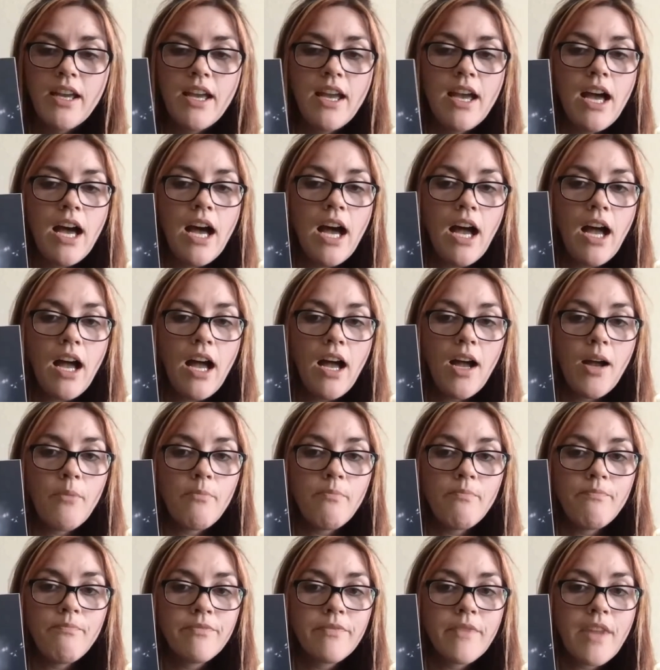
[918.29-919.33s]

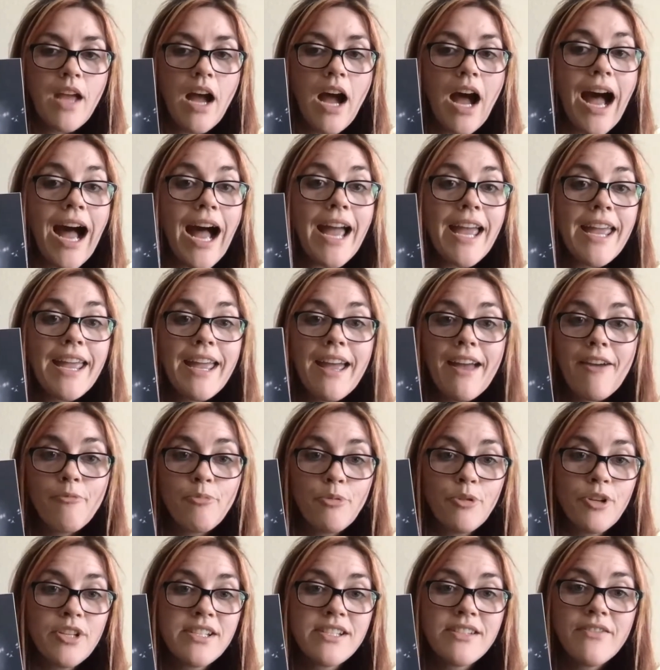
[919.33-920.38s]
I have
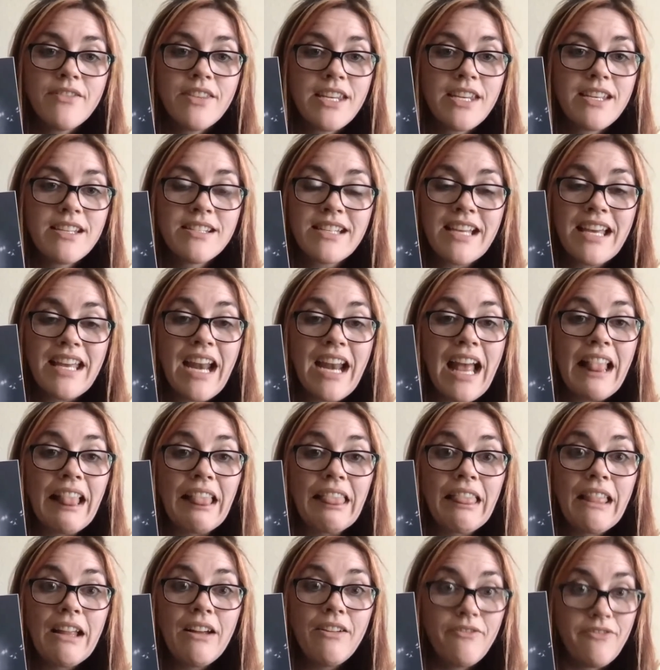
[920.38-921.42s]
prints of these and I
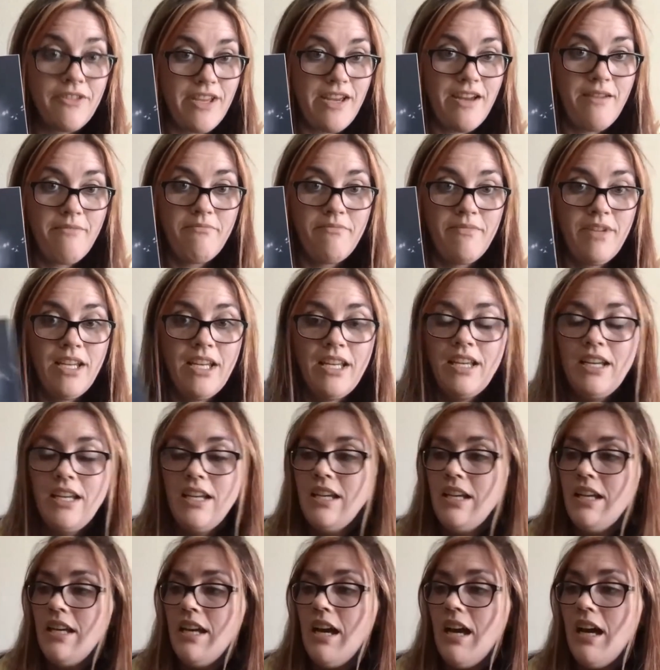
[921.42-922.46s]
love them.
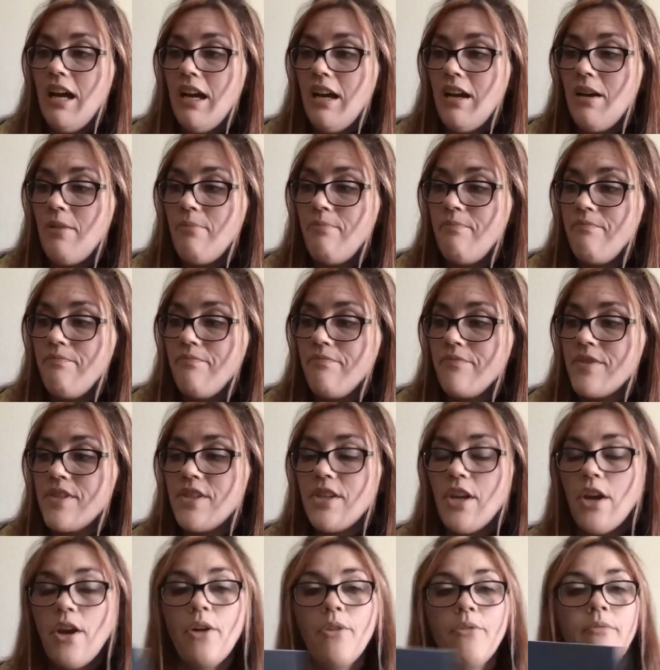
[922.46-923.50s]

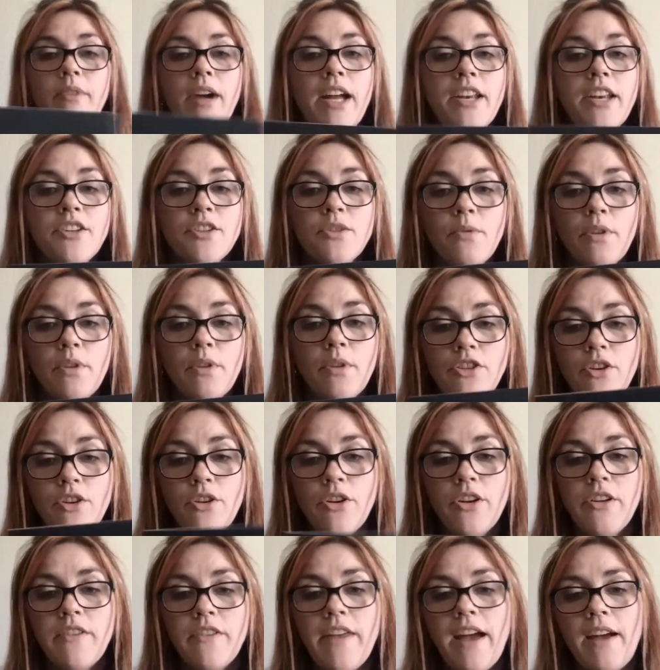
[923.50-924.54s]
So I just wanted to
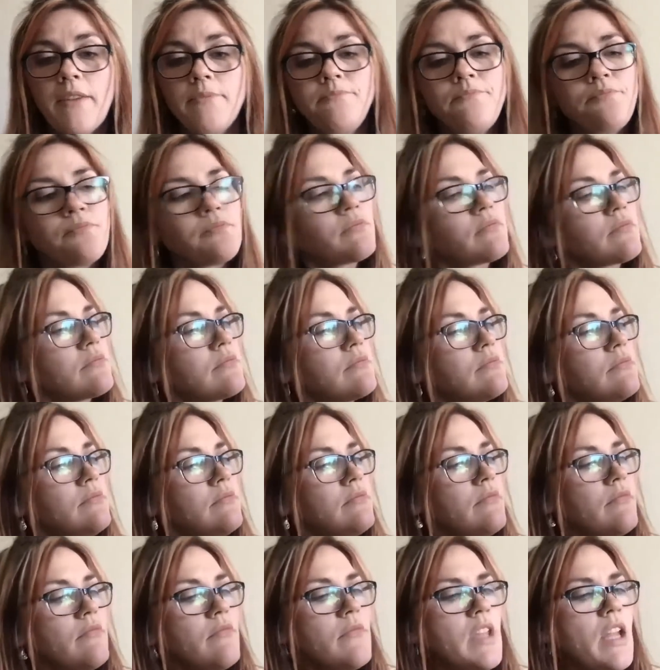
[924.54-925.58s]
show you that.
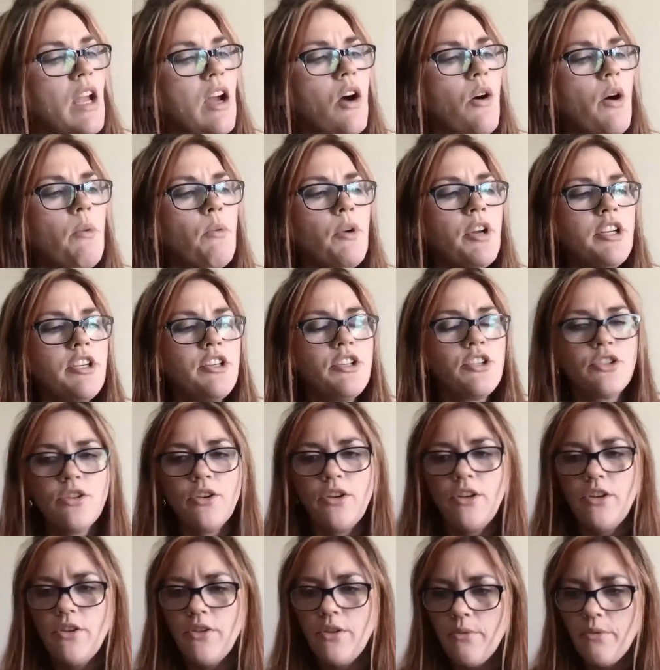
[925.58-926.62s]
Oh, I wanted to show
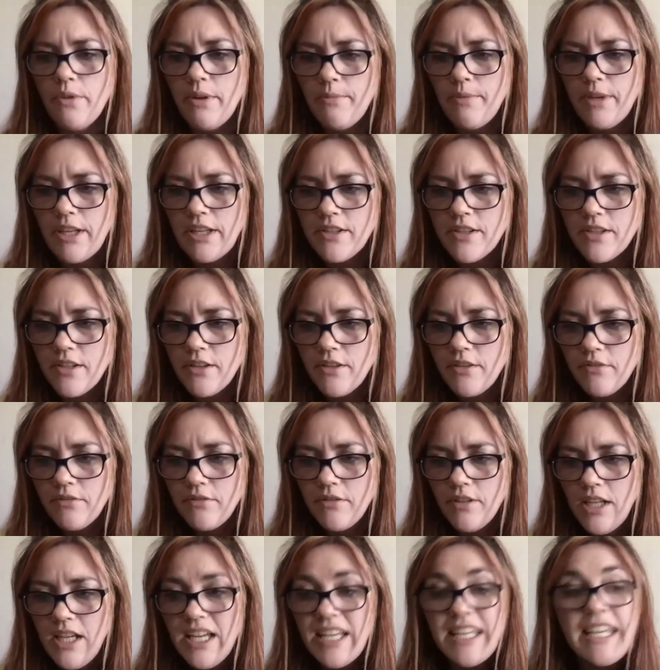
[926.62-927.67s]
you the ribbing too.
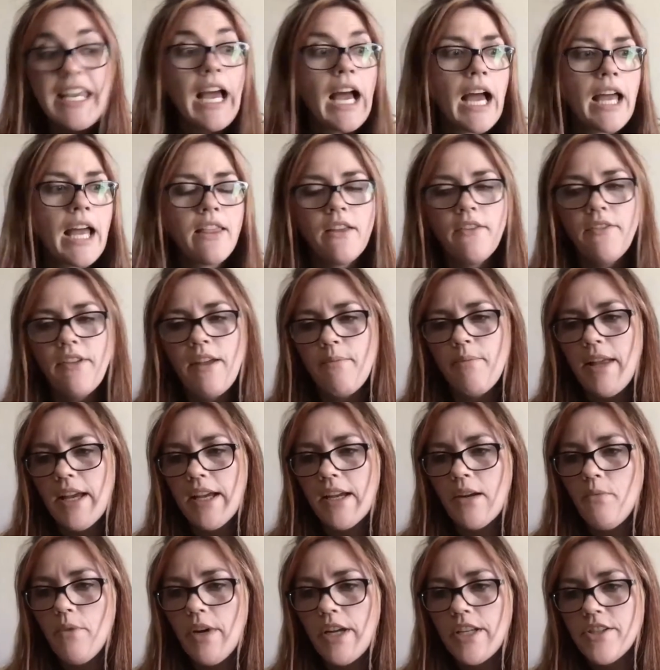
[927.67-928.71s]
Yeah, I love that
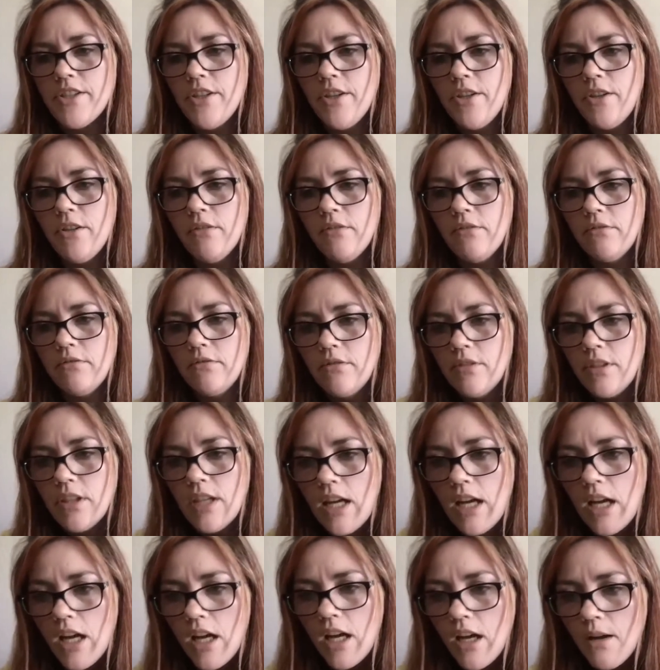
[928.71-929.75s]
black and white too.
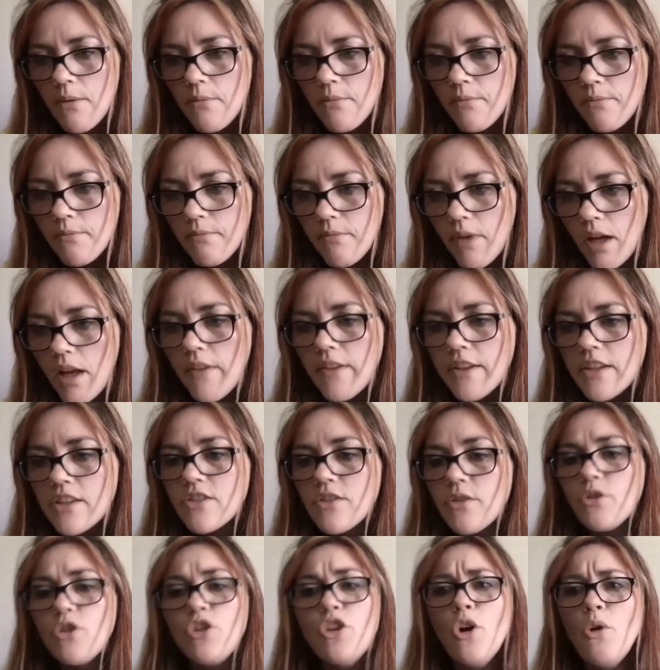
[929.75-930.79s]

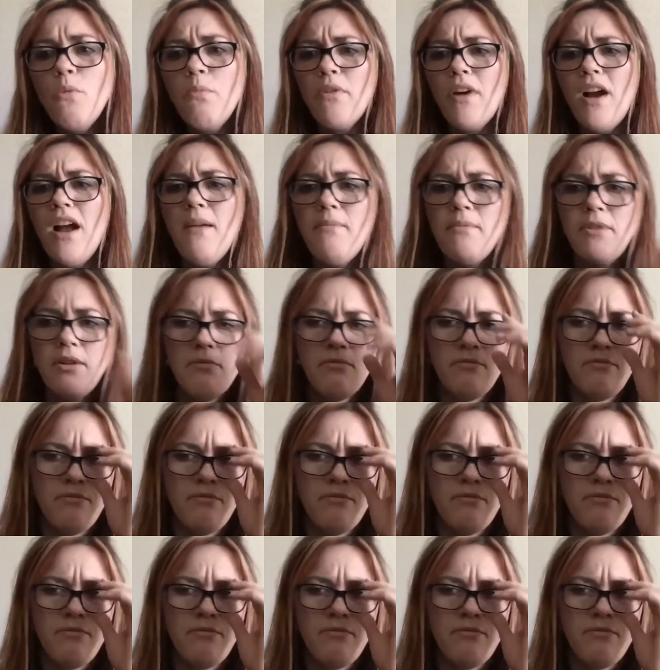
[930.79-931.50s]
No problem.